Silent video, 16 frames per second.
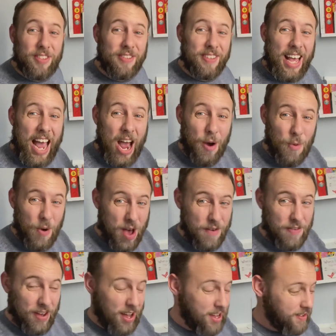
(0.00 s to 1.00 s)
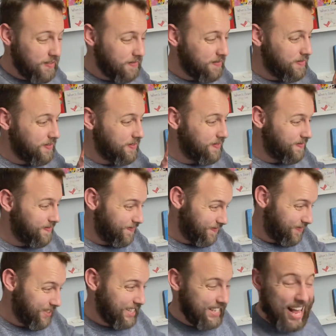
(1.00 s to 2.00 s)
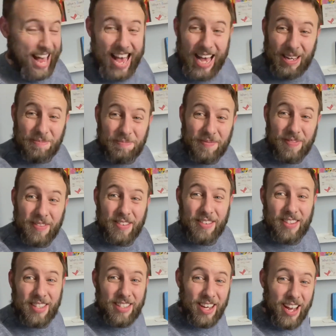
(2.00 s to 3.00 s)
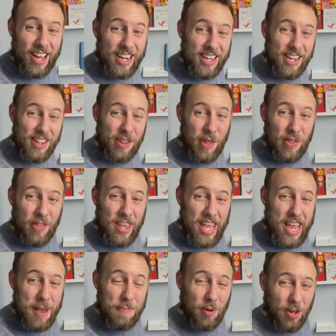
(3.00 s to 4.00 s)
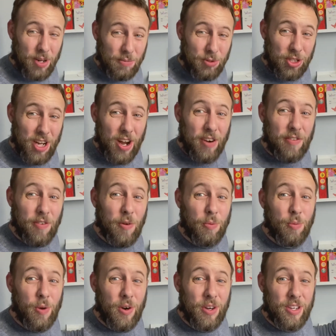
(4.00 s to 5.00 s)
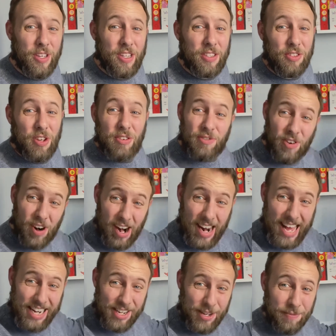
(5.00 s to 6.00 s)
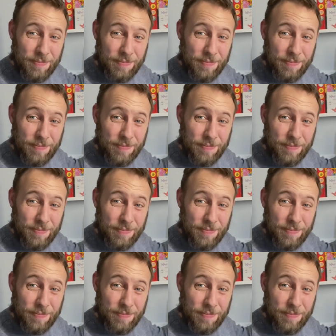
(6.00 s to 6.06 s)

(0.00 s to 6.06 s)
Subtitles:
However, Sam decided that the bottom shelf was good for a ladder.